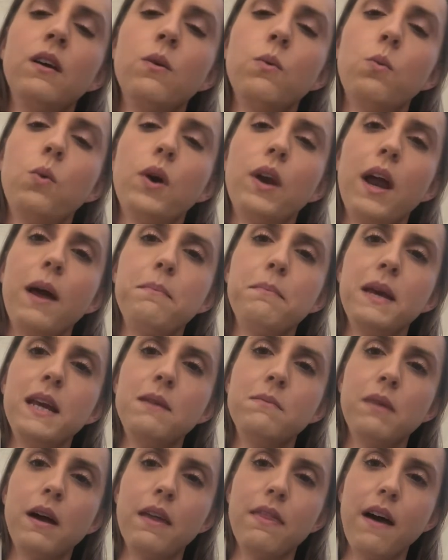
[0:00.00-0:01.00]
what I
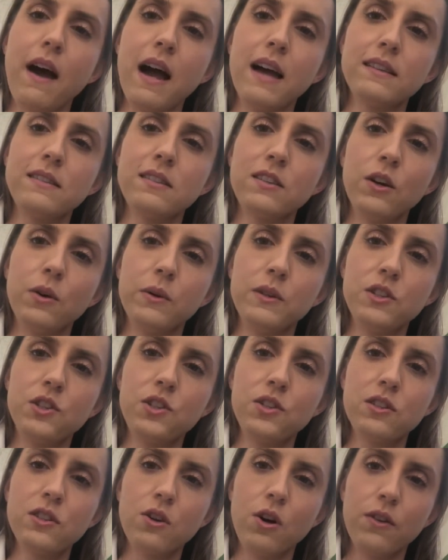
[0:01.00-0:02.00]
mean by that. So it's
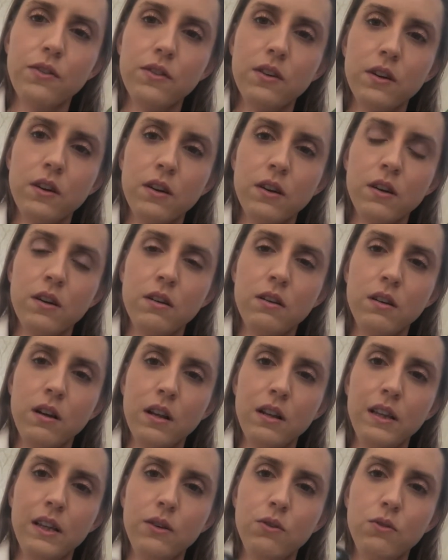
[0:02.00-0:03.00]
just got the
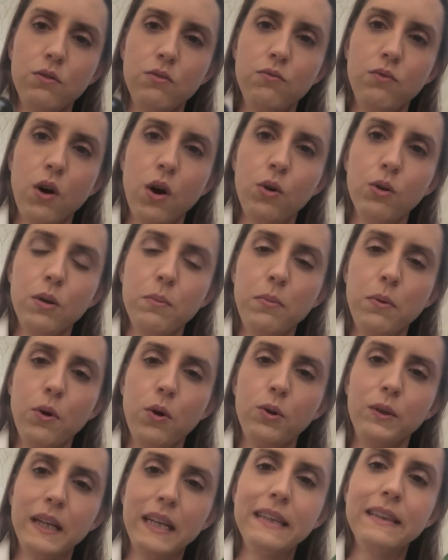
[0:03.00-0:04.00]
little roller
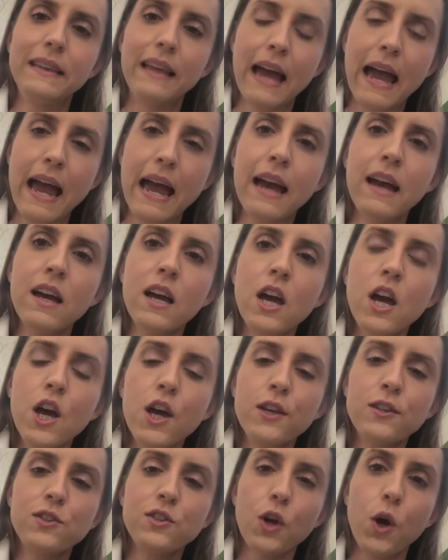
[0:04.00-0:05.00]
ball in there.
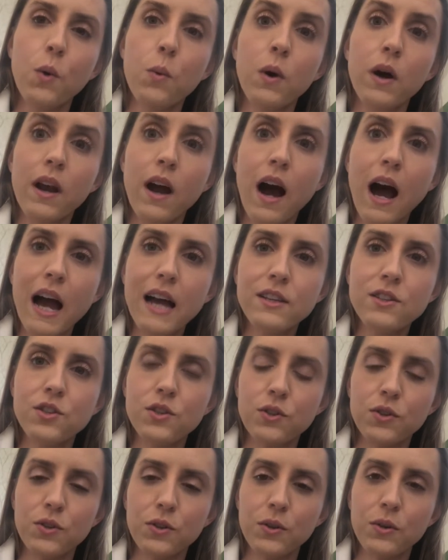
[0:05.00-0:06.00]
So what I
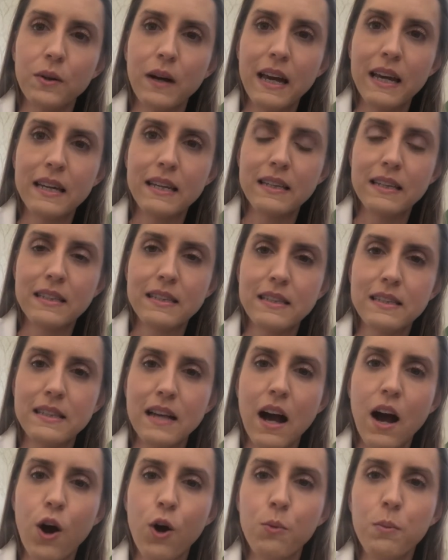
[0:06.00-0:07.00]
do is
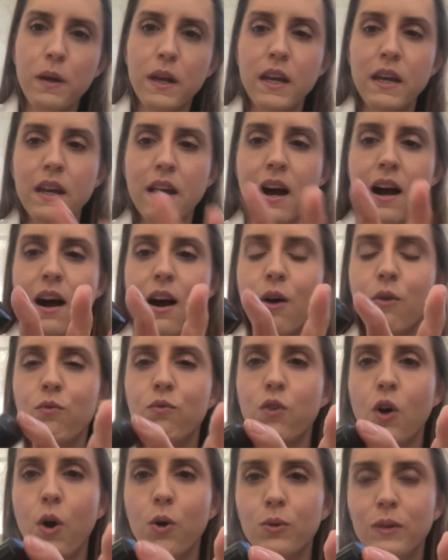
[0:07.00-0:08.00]
I'll be
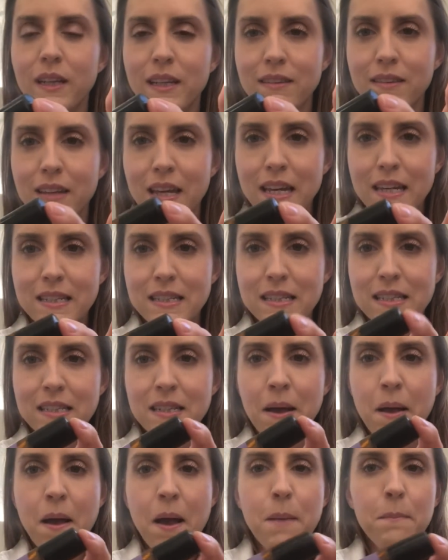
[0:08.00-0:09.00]
rolling this
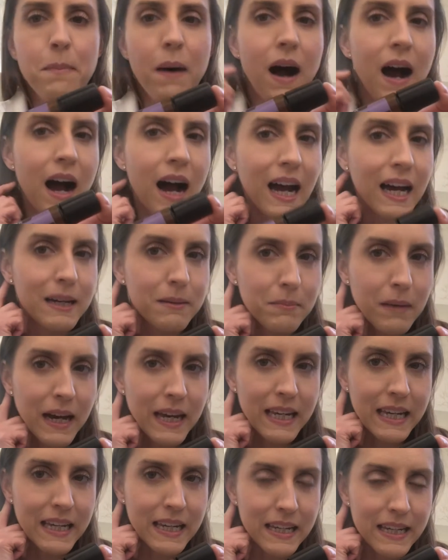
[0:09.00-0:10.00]
behind
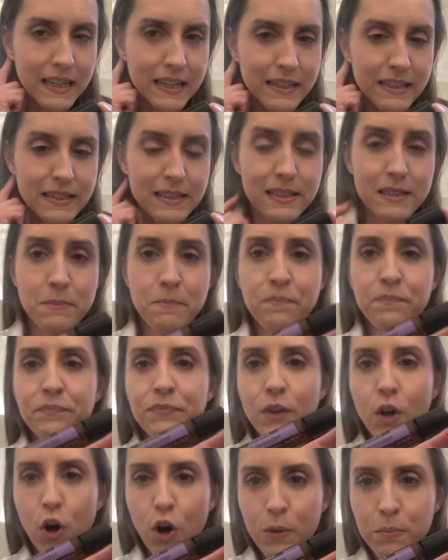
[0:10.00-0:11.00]
my ears,
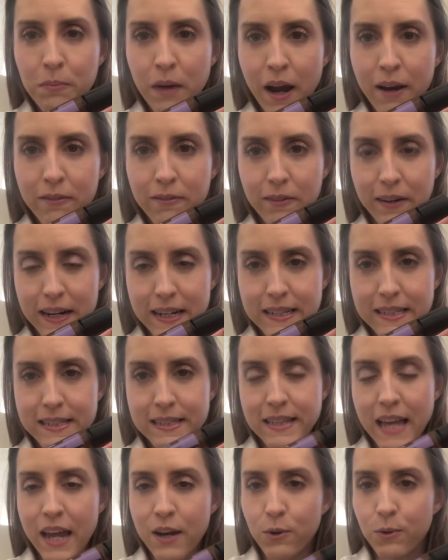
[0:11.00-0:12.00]
on my
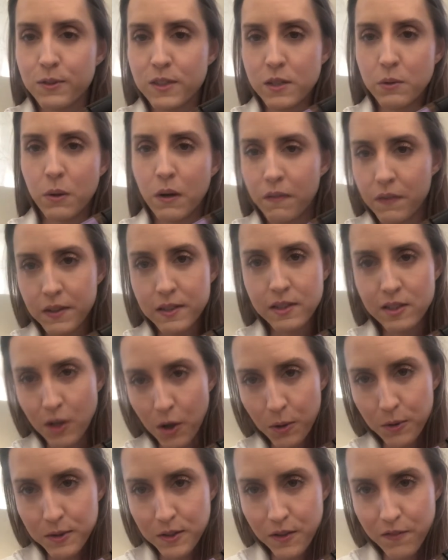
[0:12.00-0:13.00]
wrists, and also on the
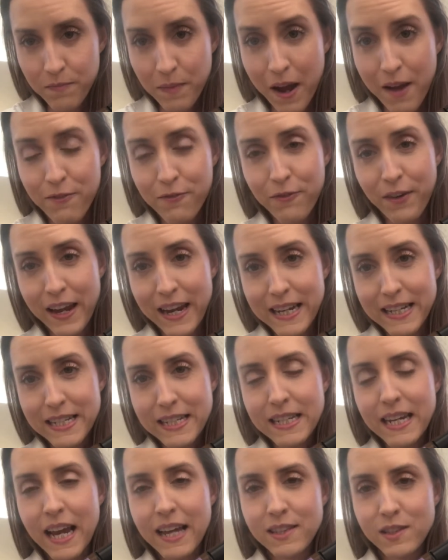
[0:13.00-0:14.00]
soles of my
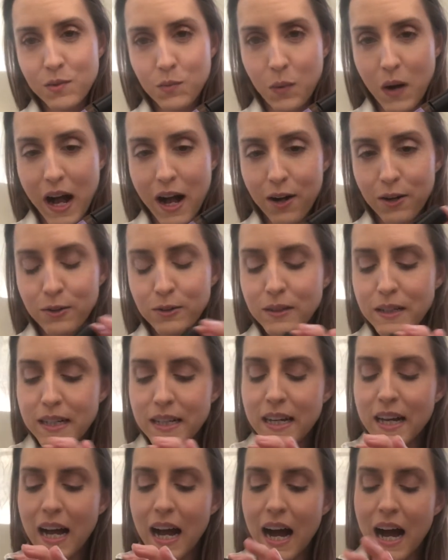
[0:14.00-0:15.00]
feet as well
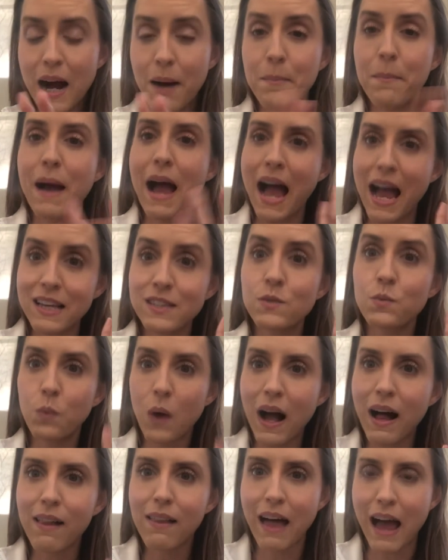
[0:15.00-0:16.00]

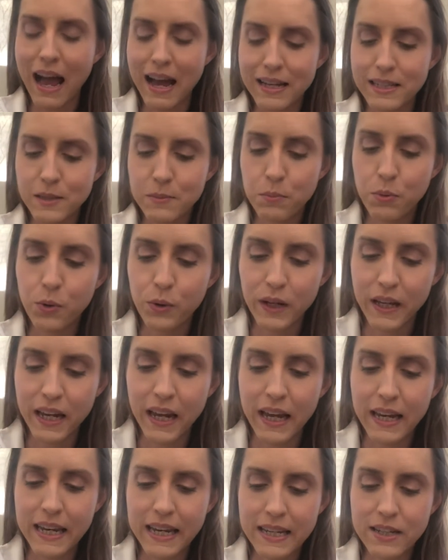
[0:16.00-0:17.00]
as putting
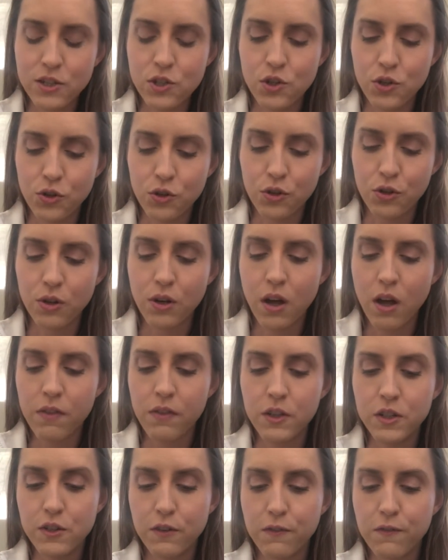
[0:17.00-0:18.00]
it into
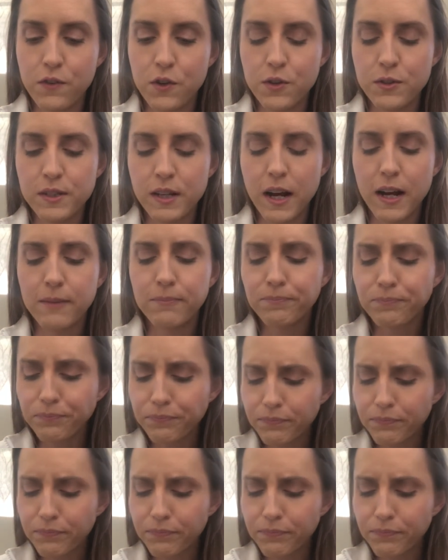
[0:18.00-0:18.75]
the diffuser.